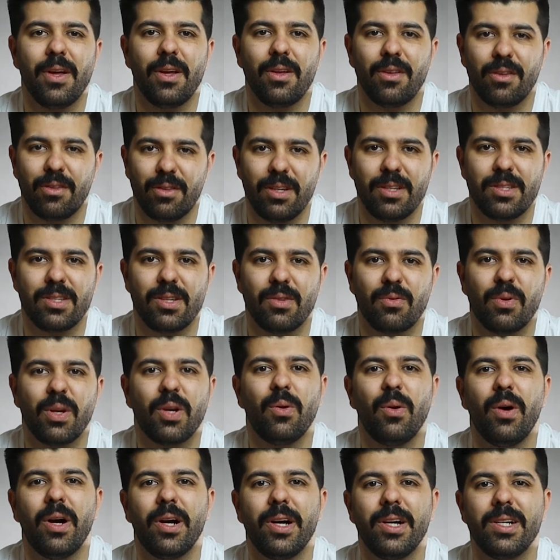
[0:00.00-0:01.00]
This
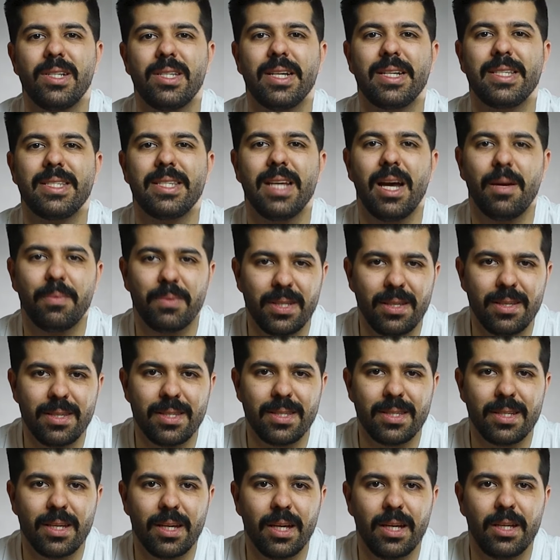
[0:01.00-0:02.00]
requires
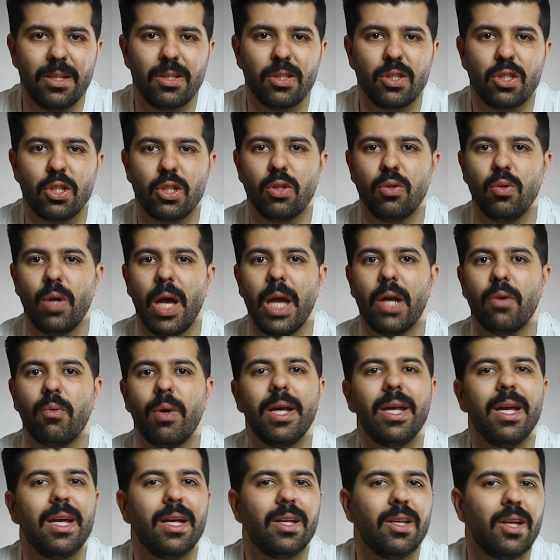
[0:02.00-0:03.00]
acceptance into a
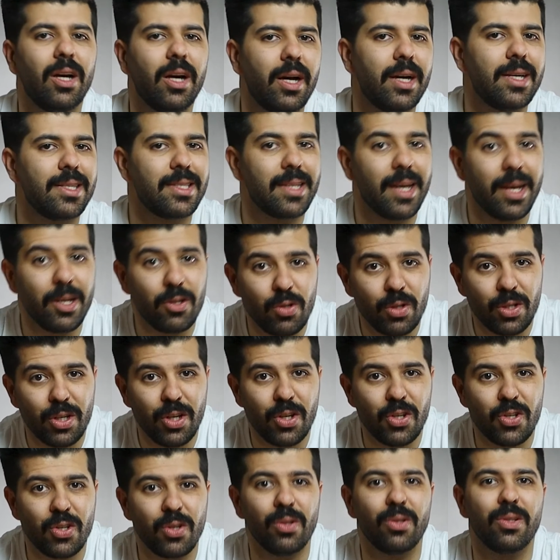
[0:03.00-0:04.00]
recognized
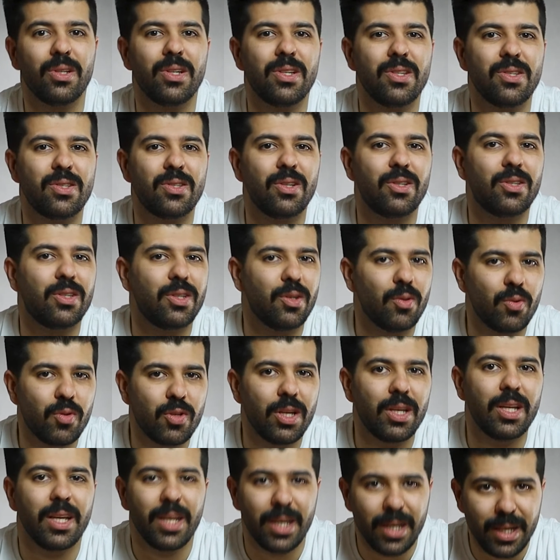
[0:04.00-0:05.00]
educational
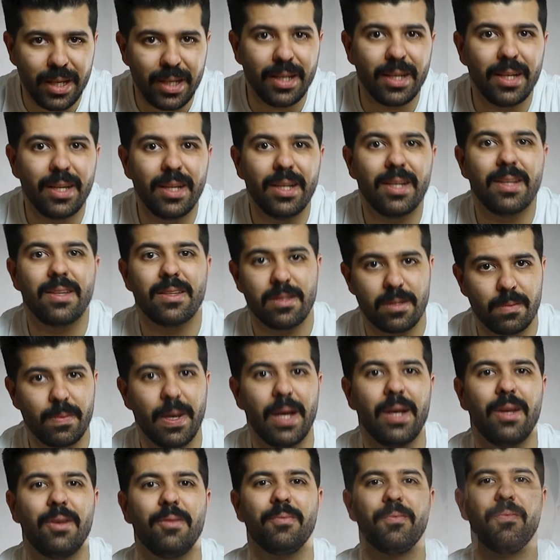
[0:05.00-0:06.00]
institution in
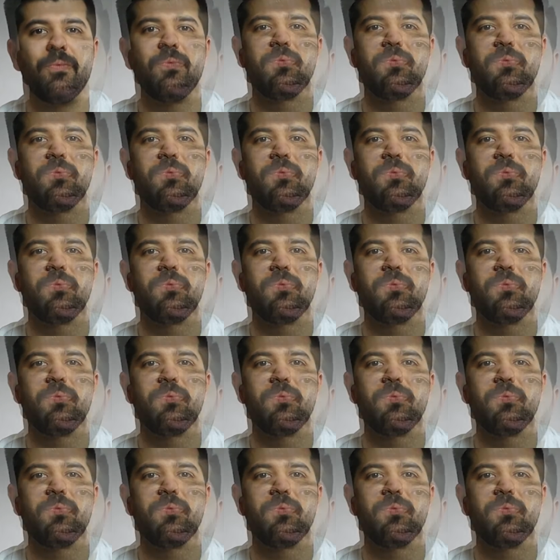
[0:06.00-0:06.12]
Spain.